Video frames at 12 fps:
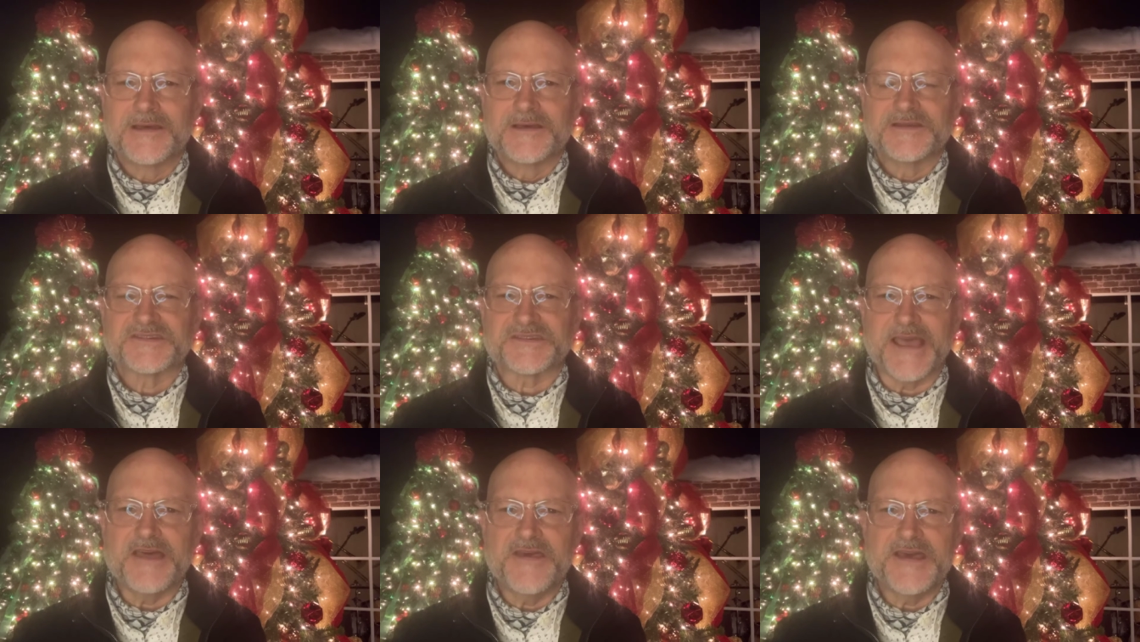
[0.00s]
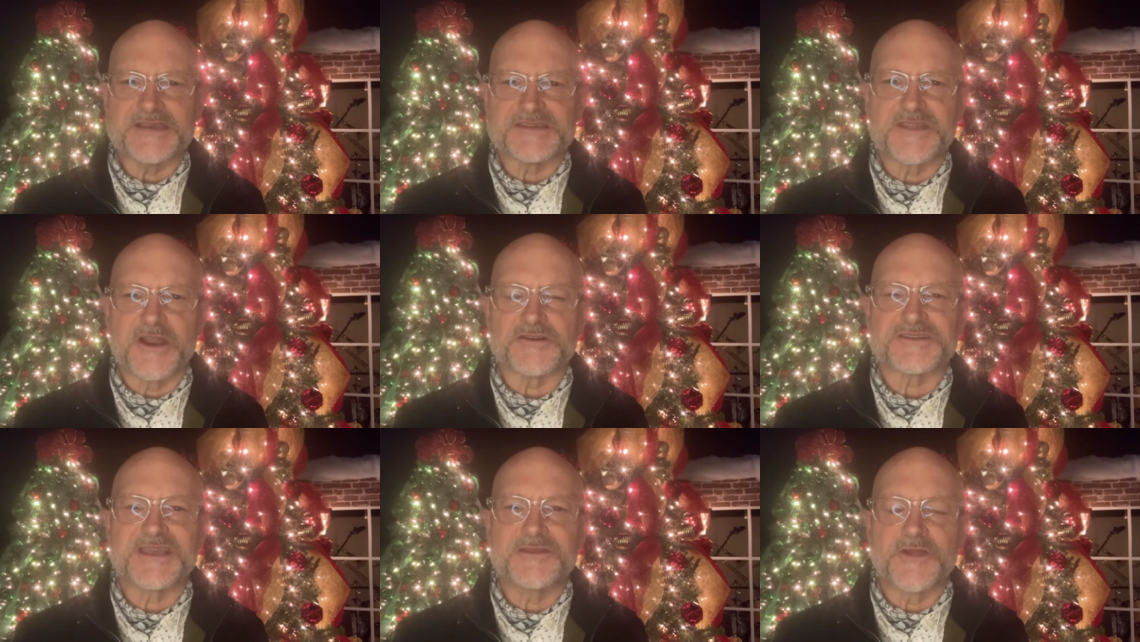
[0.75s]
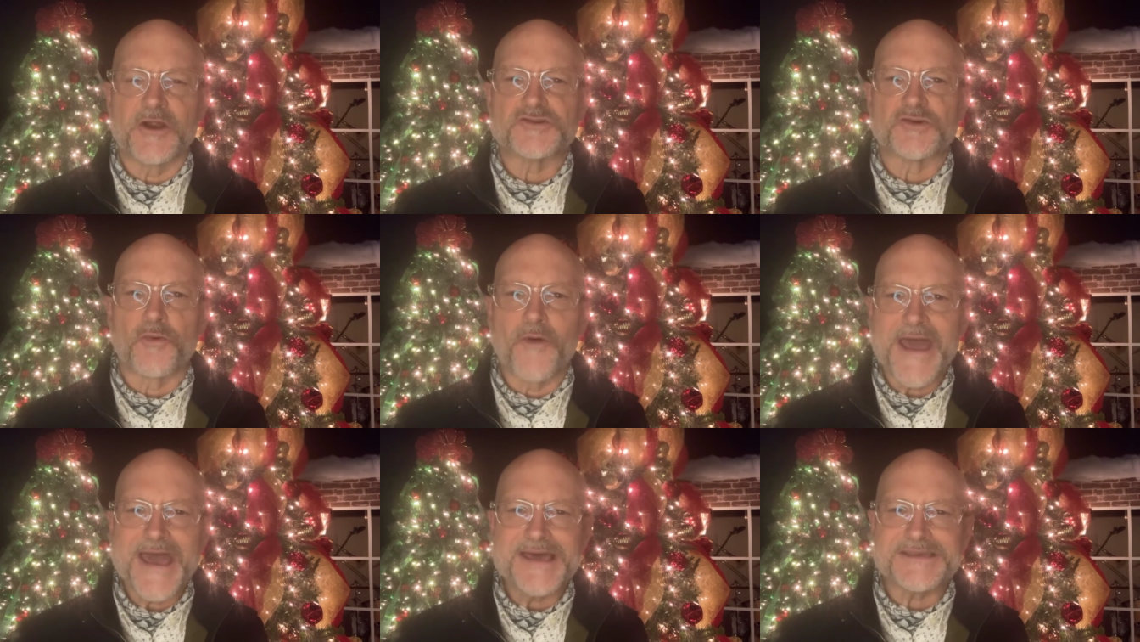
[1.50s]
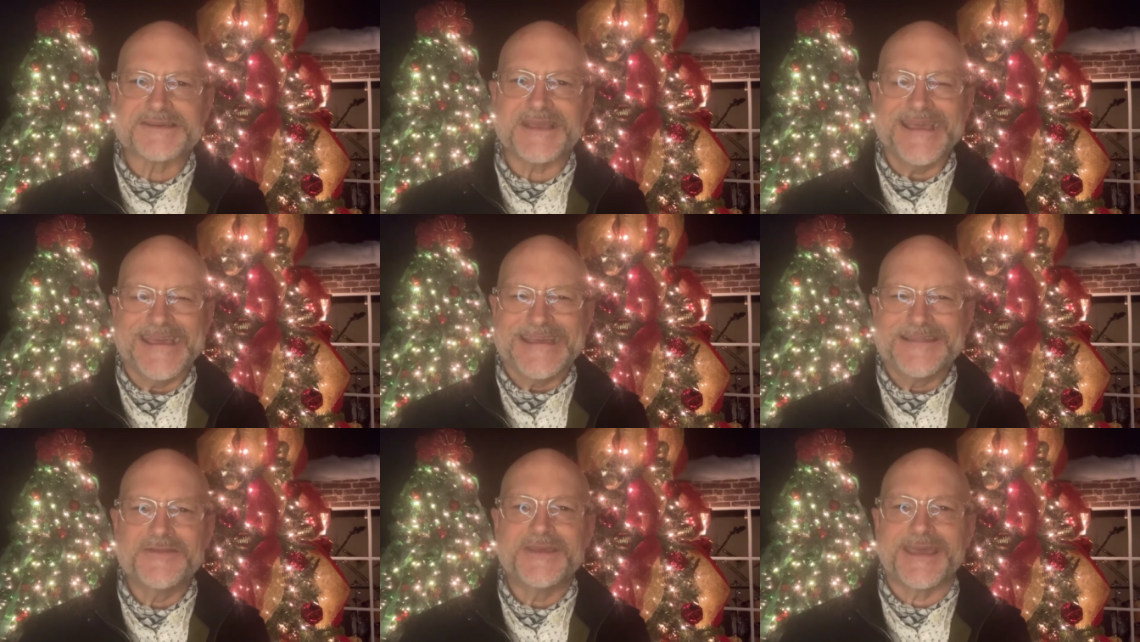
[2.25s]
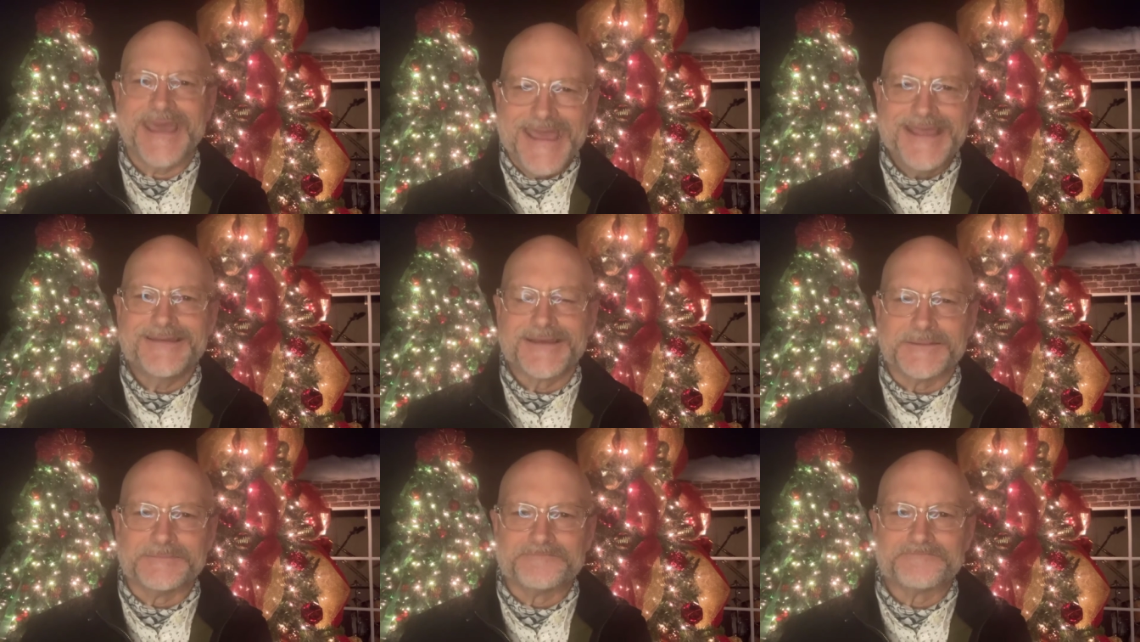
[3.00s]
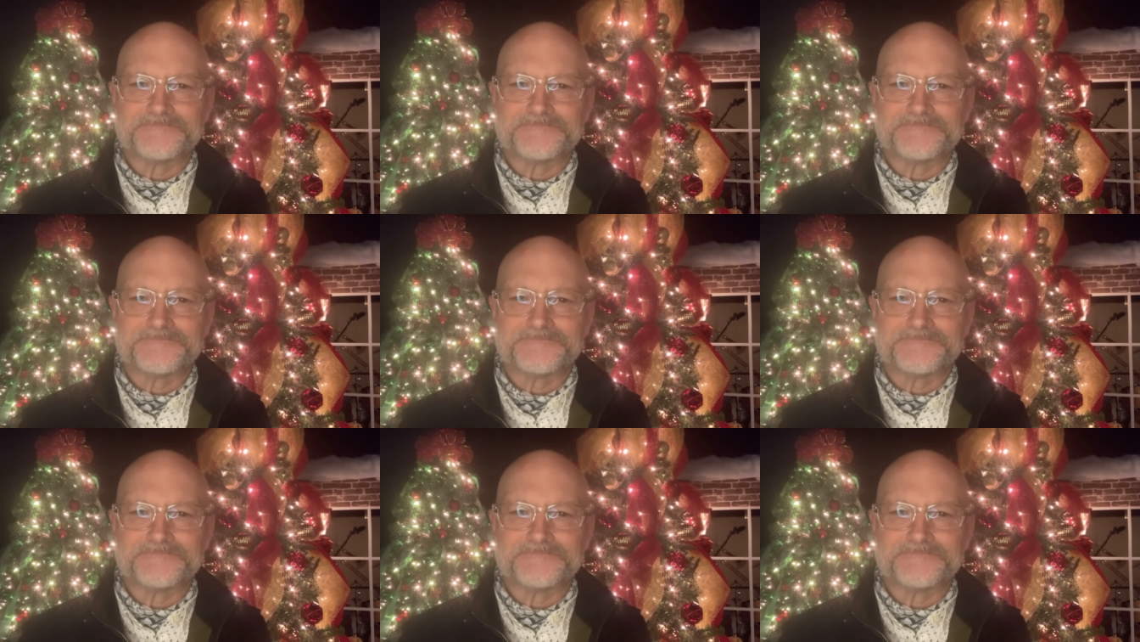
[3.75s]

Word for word: Say this there's, there's rest in the kingdom.